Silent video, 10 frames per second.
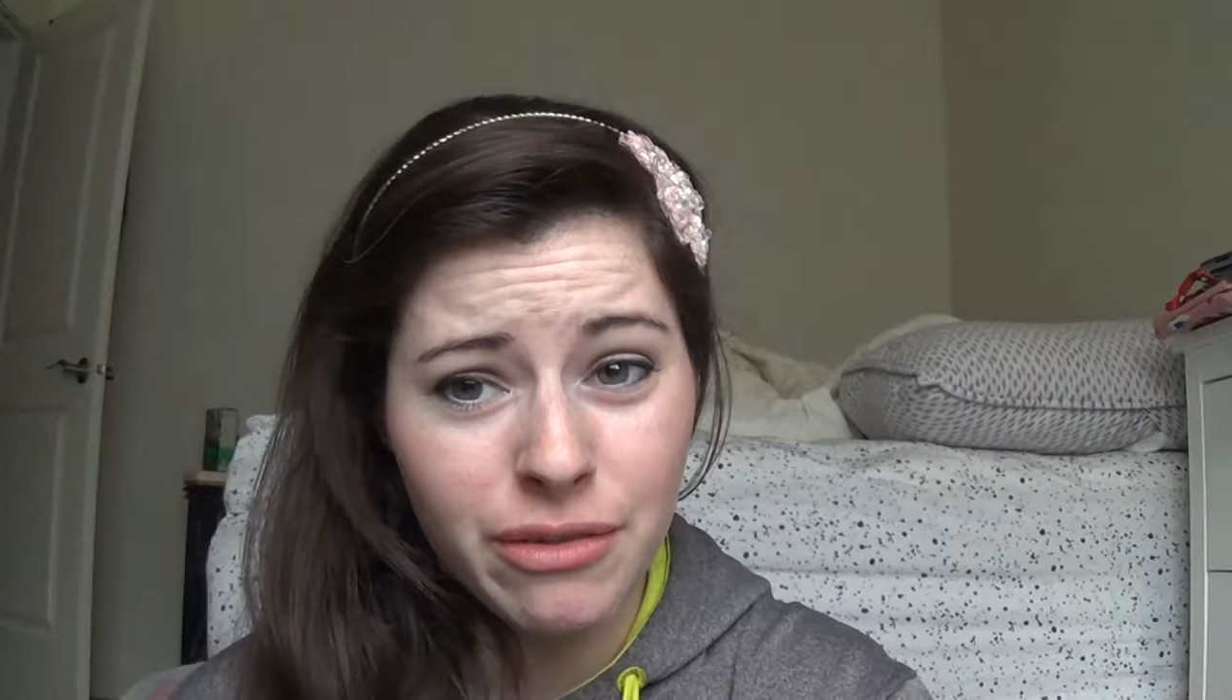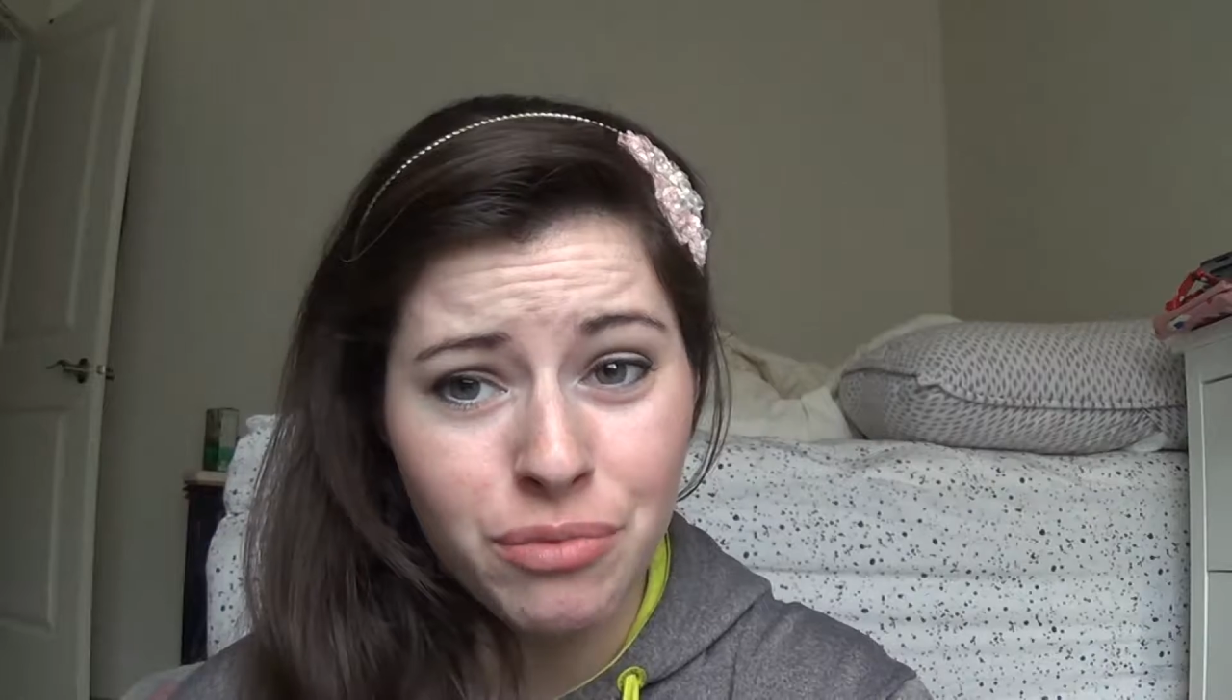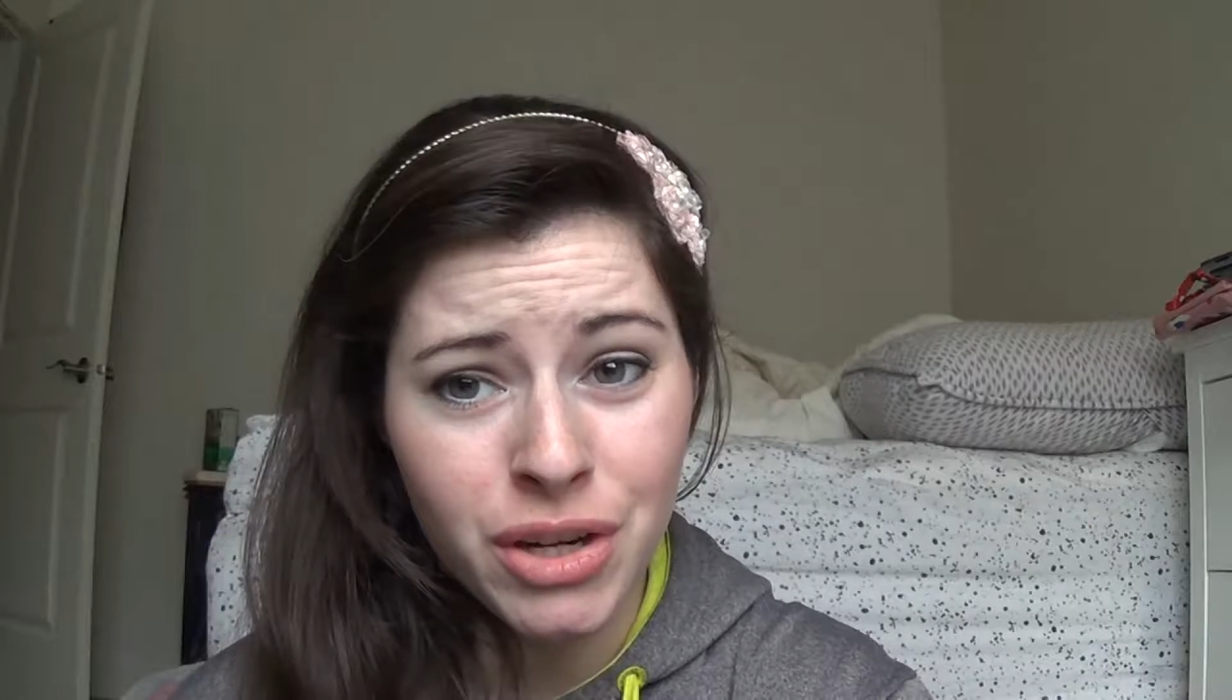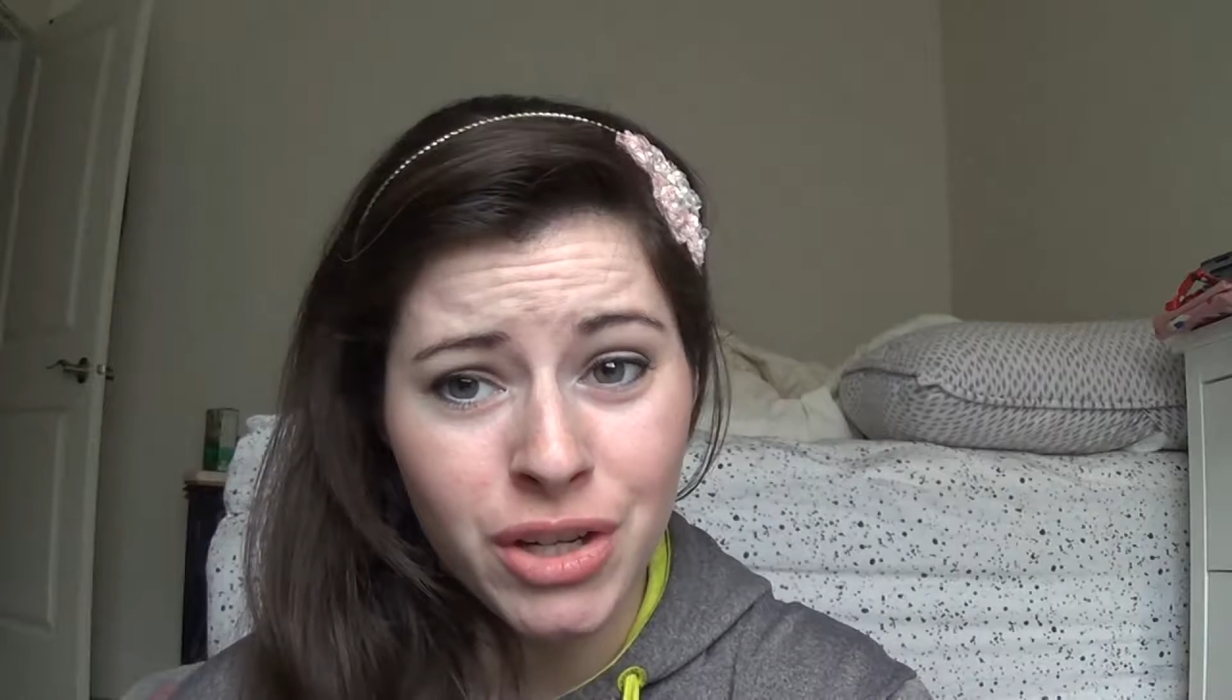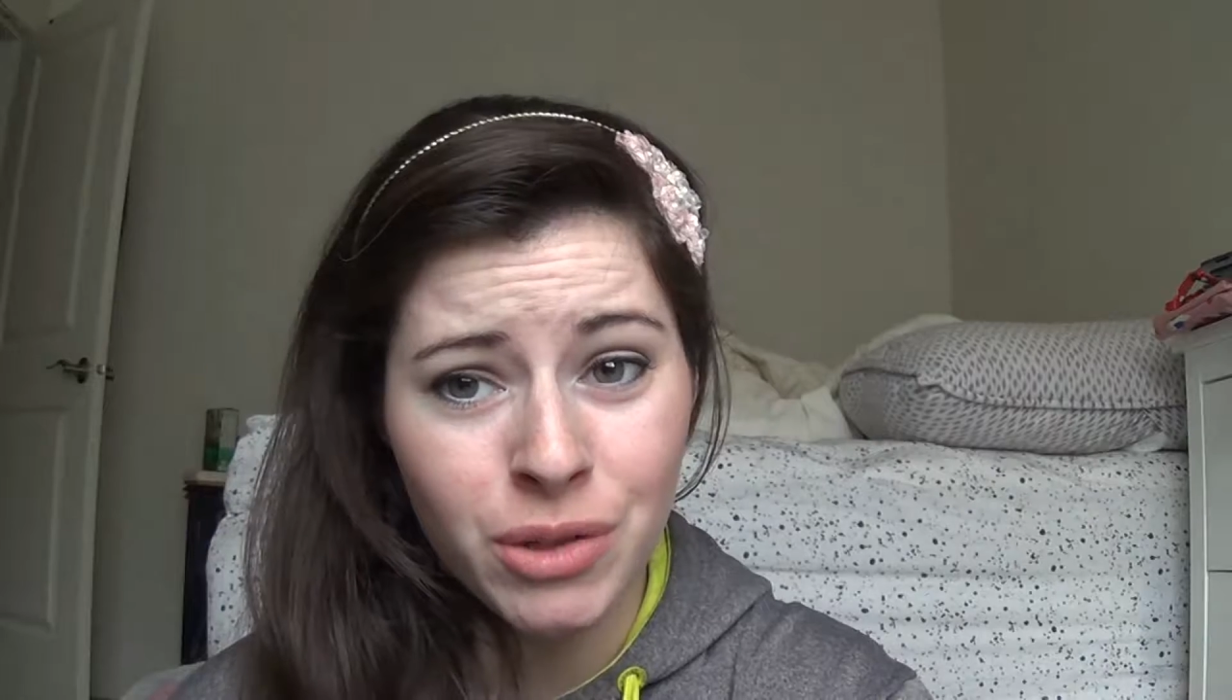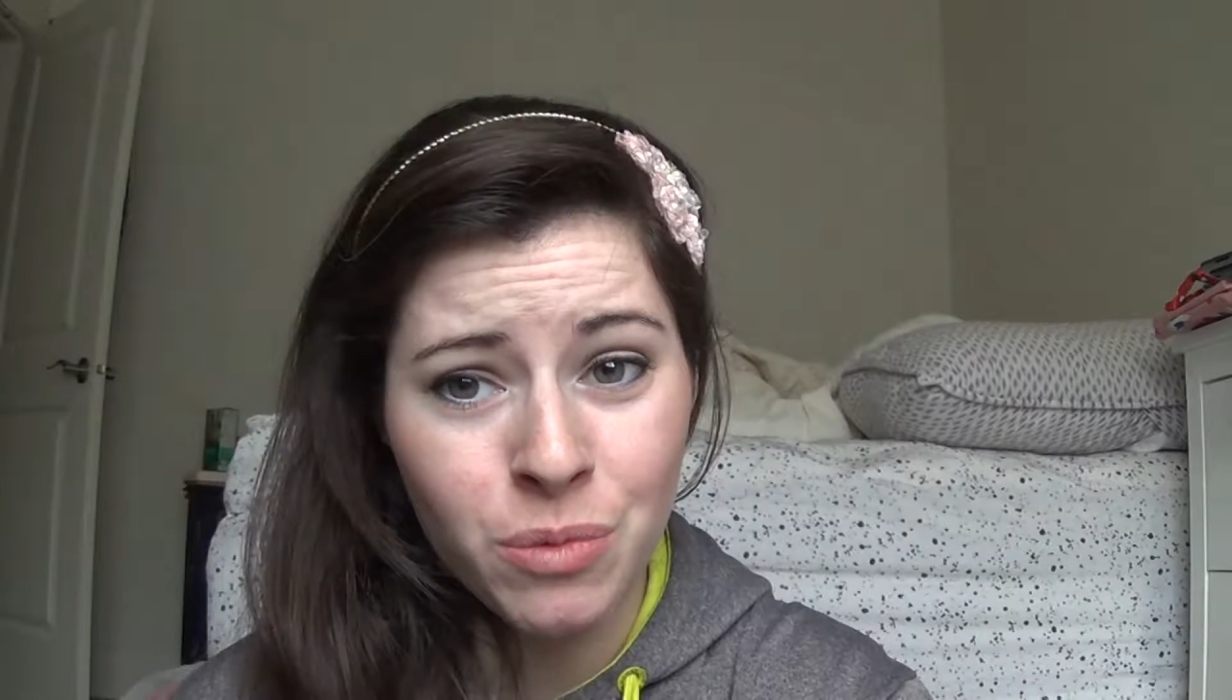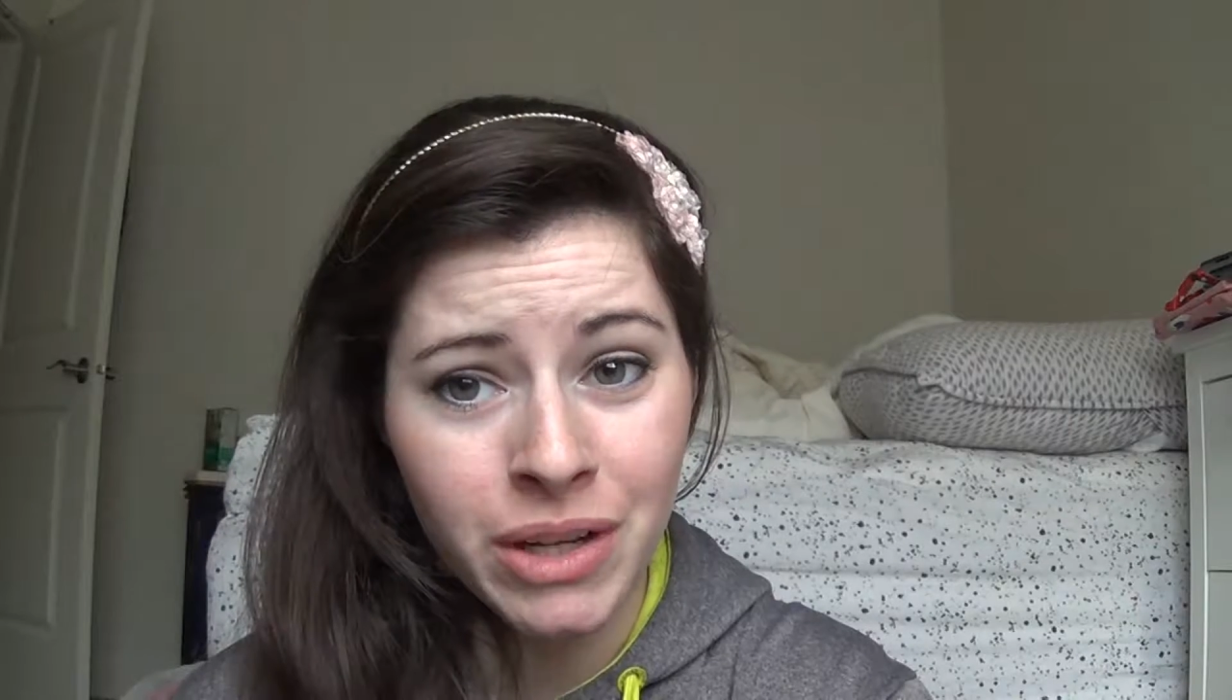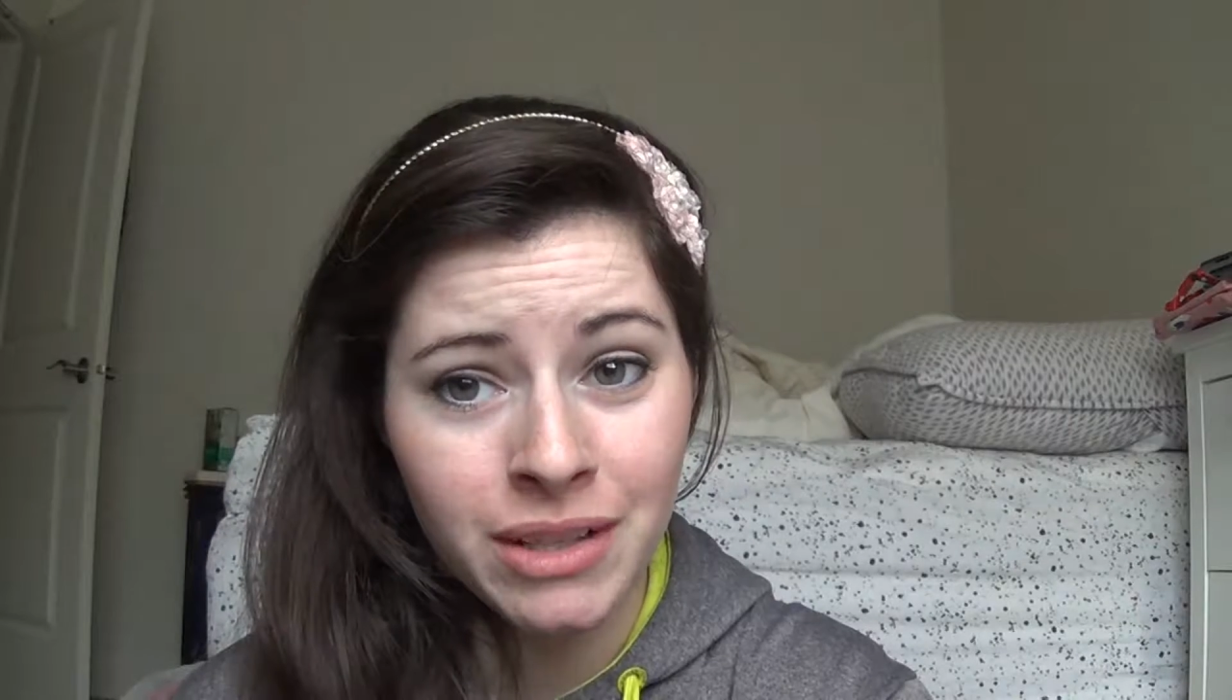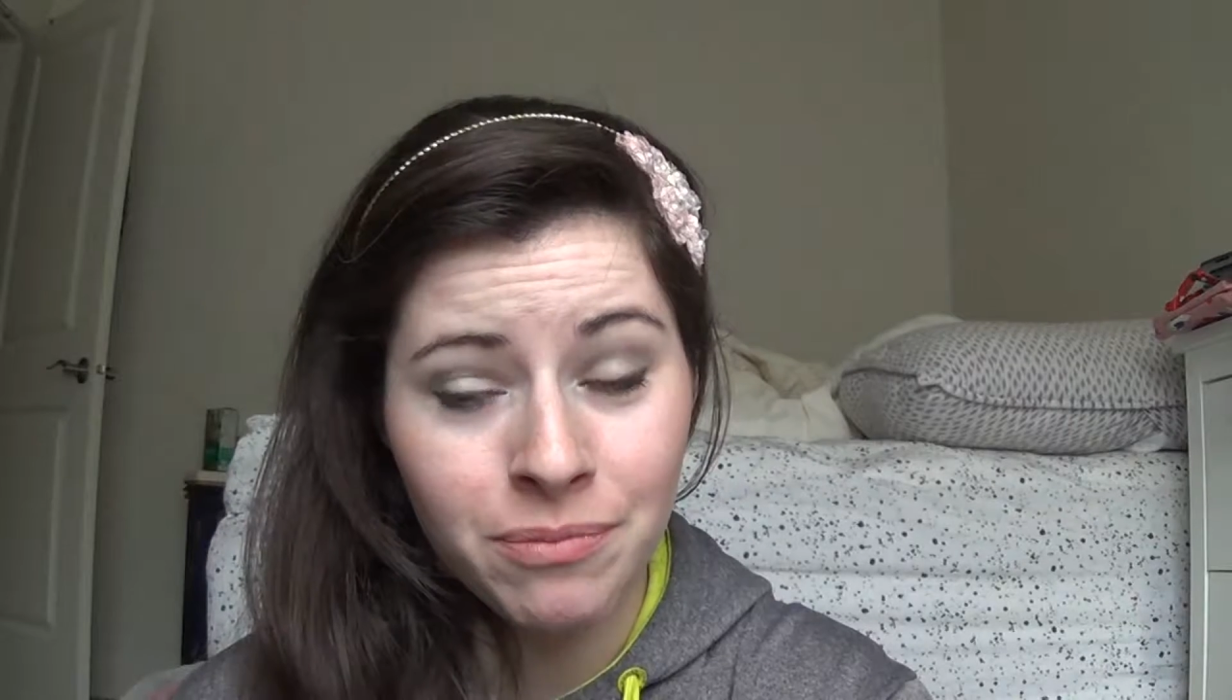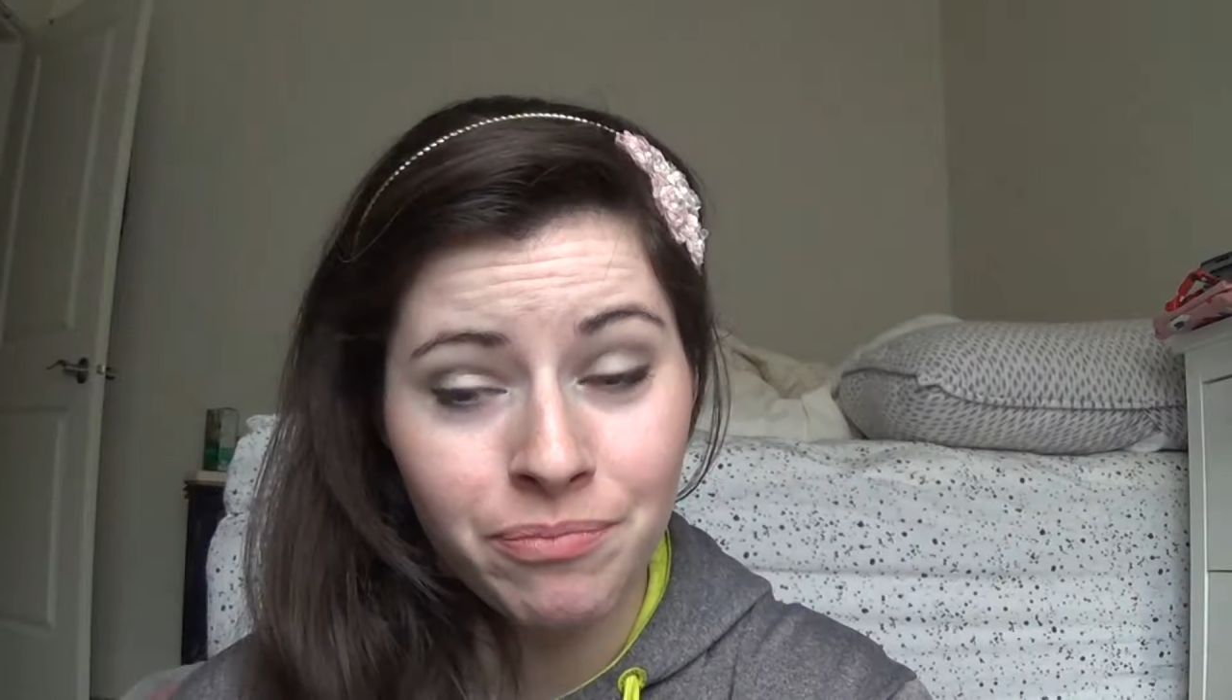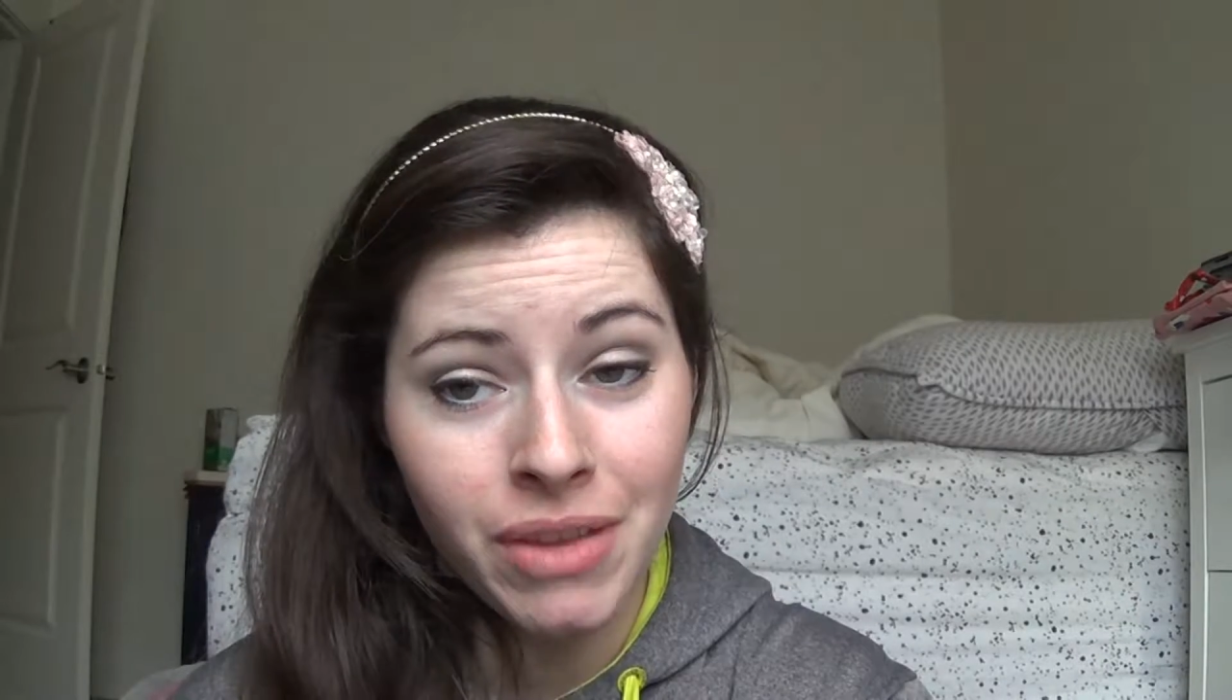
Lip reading: project-wise.